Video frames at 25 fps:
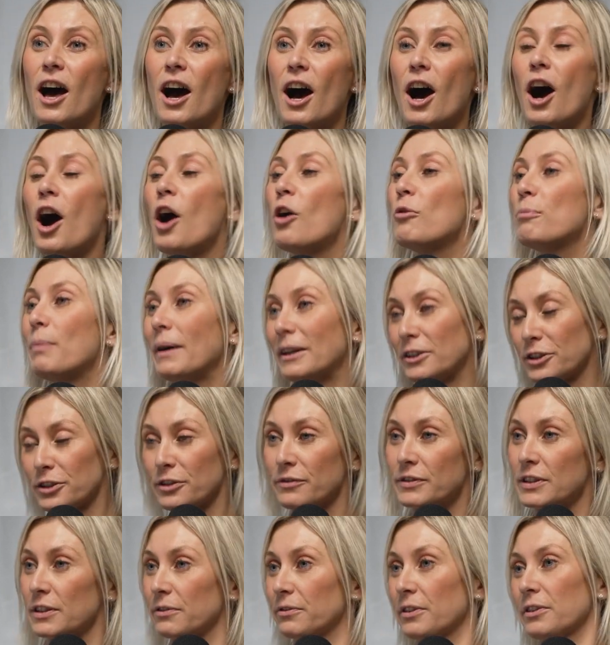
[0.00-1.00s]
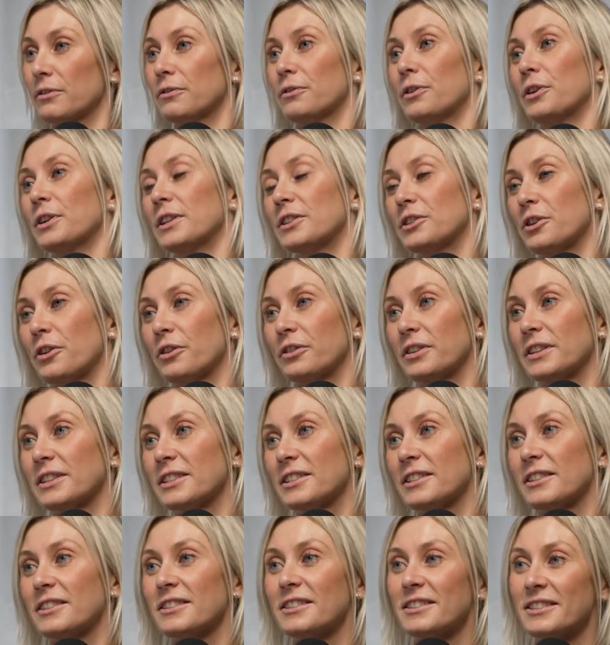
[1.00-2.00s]
a whole bunch of different food
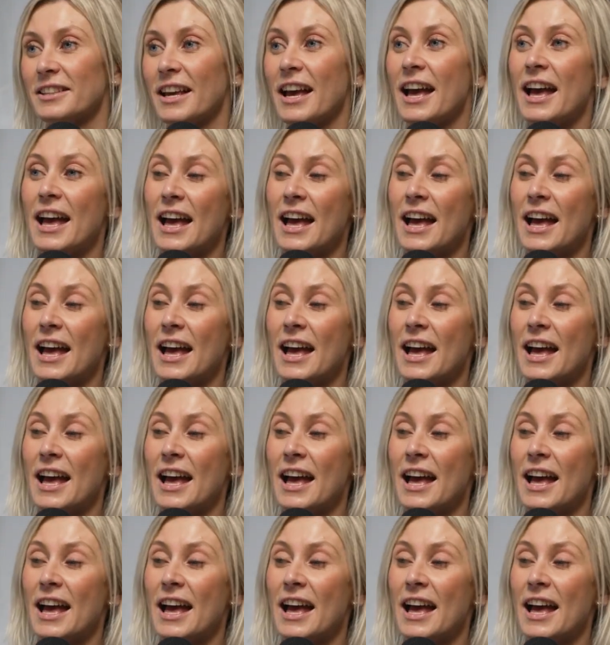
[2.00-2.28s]
intolerances